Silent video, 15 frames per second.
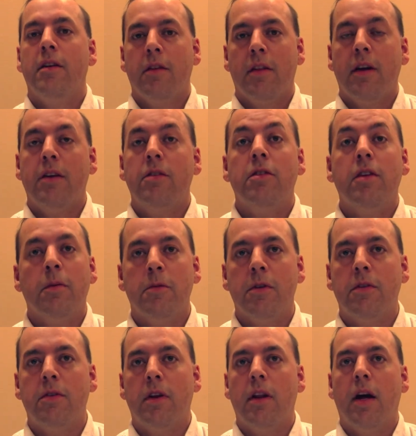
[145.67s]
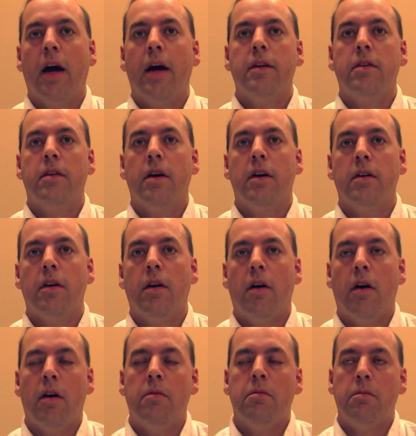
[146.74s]
things similar to that
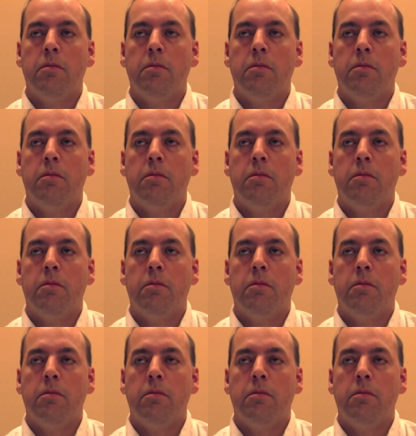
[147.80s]
are